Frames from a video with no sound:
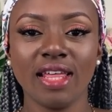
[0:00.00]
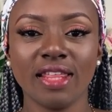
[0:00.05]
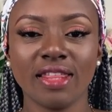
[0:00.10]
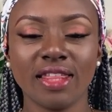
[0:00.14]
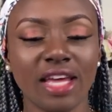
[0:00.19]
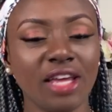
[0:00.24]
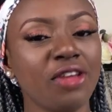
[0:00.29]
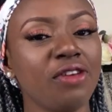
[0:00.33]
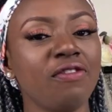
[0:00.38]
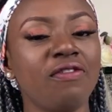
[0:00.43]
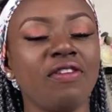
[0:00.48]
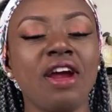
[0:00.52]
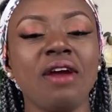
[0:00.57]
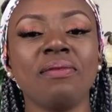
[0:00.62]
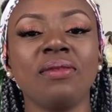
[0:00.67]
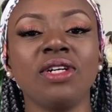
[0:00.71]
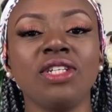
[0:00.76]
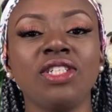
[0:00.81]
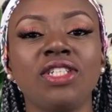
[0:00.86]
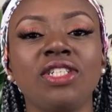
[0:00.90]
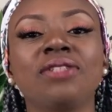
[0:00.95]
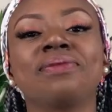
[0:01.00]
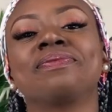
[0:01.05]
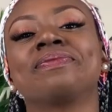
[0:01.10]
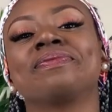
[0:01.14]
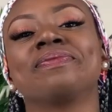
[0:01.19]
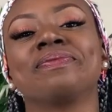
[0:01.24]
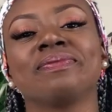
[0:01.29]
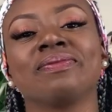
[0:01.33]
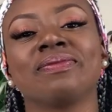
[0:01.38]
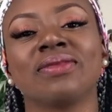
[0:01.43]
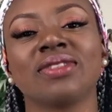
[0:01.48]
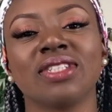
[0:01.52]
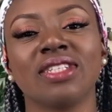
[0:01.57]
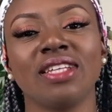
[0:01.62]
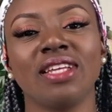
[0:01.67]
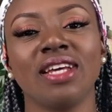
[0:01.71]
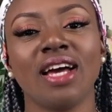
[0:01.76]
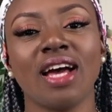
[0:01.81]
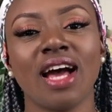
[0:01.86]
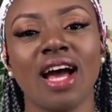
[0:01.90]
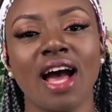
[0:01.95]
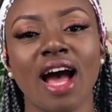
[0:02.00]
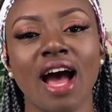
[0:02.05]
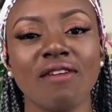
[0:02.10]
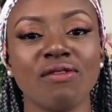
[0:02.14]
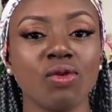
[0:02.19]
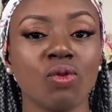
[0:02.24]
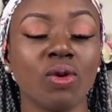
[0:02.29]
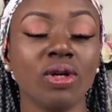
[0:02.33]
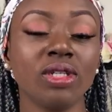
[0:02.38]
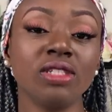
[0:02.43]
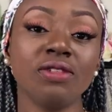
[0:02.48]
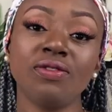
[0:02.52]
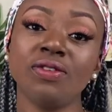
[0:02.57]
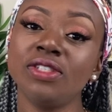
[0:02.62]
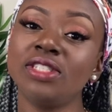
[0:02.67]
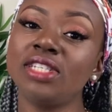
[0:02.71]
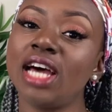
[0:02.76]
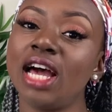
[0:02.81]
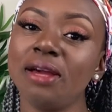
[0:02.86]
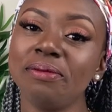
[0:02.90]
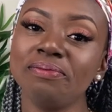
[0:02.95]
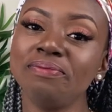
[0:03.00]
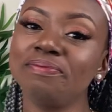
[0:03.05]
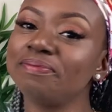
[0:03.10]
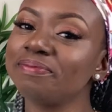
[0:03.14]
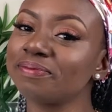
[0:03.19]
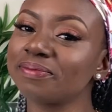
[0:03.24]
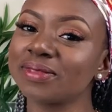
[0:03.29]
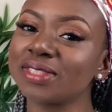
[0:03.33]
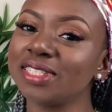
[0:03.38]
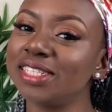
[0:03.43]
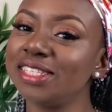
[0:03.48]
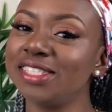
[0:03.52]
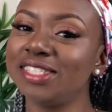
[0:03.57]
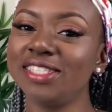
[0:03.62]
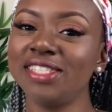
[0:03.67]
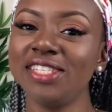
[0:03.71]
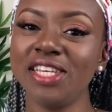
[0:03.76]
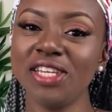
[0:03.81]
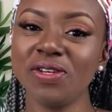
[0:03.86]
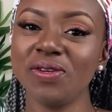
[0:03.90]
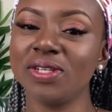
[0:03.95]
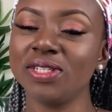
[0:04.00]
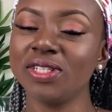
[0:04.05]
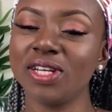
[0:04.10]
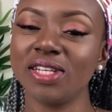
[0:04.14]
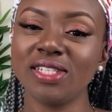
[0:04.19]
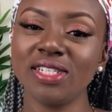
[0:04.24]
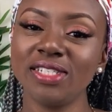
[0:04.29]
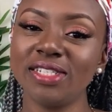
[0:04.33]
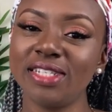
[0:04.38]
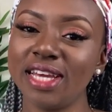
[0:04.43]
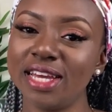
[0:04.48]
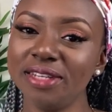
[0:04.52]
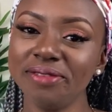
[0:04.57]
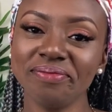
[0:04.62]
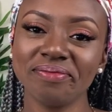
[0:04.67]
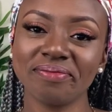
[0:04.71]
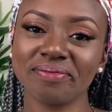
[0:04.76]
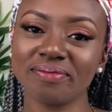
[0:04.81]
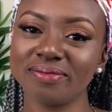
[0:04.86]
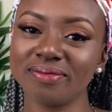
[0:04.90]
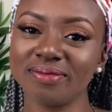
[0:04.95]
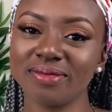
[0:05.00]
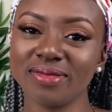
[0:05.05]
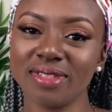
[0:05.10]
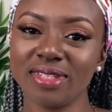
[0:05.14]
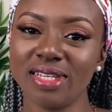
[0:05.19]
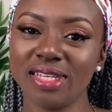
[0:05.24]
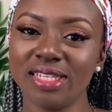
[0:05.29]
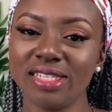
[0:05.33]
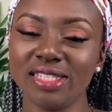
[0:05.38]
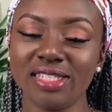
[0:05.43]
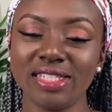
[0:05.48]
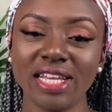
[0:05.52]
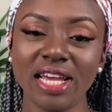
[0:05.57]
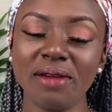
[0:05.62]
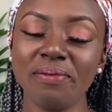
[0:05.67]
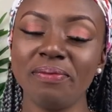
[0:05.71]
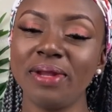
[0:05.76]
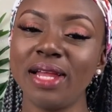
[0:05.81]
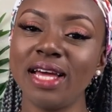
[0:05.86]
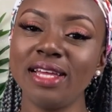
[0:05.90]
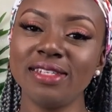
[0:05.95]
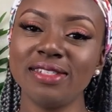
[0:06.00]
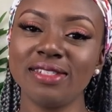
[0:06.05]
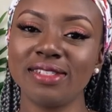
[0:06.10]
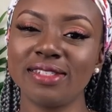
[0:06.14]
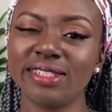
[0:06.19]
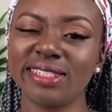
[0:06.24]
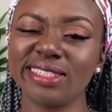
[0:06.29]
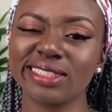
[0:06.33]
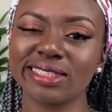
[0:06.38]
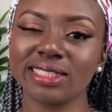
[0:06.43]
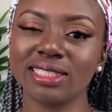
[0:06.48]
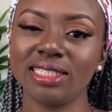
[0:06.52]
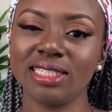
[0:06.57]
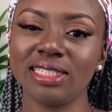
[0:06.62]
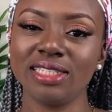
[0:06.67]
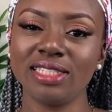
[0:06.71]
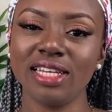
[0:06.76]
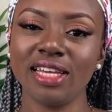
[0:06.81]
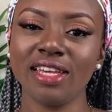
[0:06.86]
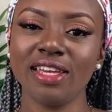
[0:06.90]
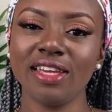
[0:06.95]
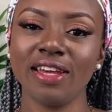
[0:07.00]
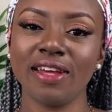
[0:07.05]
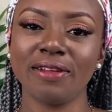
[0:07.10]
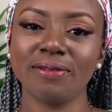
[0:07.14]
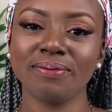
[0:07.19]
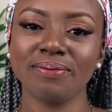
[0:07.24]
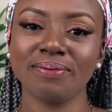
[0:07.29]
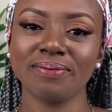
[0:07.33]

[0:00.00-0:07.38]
Thank you very much. Have a wonderful time. See you another day. Stay blessed. Take care.